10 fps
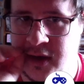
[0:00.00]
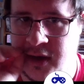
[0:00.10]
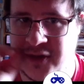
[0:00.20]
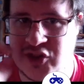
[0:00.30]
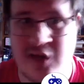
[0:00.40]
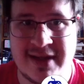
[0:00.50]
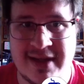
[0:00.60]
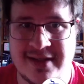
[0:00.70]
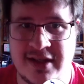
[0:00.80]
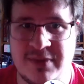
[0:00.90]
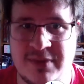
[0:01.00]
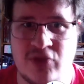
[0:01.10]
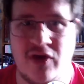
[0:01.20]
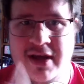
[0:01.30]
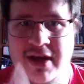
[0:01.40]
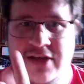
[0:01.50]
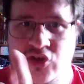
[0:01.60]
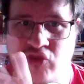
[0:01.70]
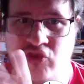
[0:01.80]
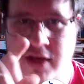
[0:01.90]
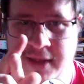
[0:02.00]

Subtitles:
Joe Linton has been tried as a striker.